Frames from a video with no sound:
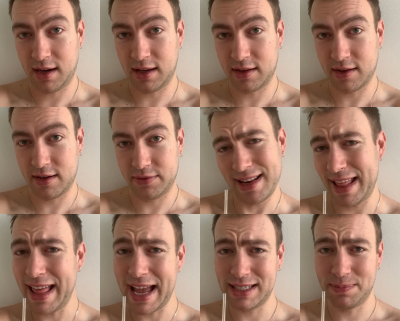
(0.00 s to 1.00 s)
I need coffee and
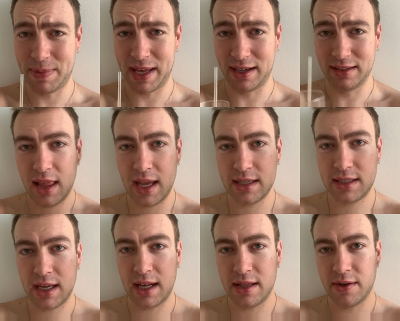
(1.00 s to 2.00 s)
that's better. Let's
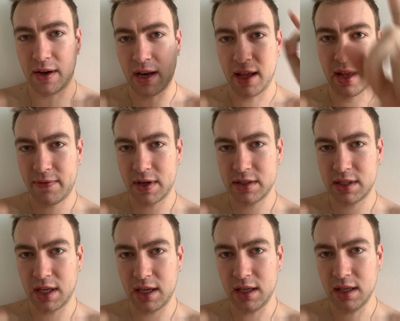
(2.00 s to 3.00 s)
get into it. First
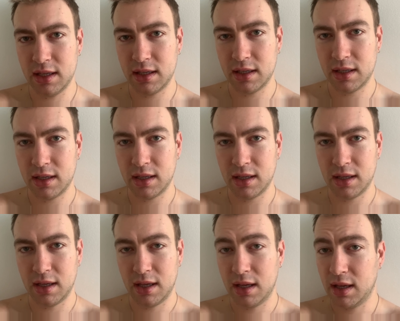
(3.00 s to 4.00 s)
thing
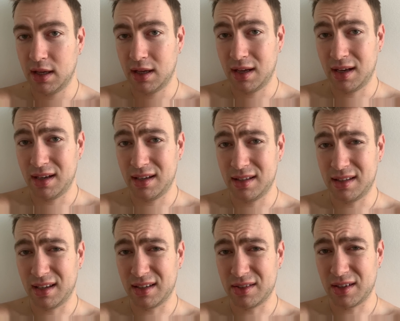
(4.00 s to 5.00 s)
is
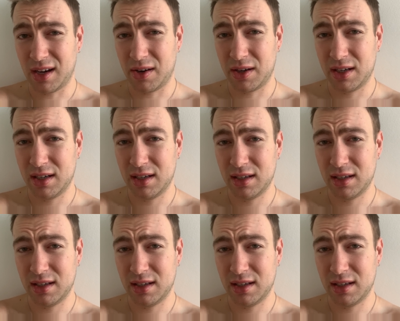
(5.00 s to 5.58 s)
take a shower.